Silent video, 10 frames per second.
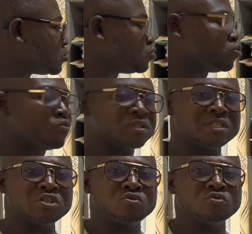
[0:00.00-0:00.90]
do with
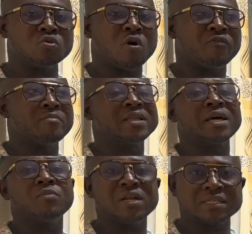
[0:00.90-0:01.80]
issues of
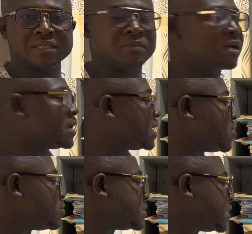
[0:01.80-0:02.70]
metabolism, then
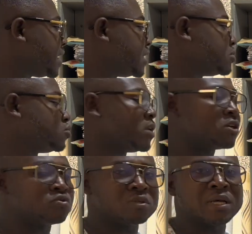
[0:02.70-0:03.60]
we say it is known as
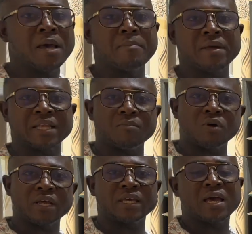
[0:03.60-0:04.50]
what?
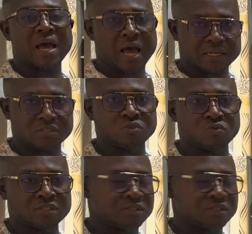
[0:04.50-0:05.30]
Metabolic acidosis.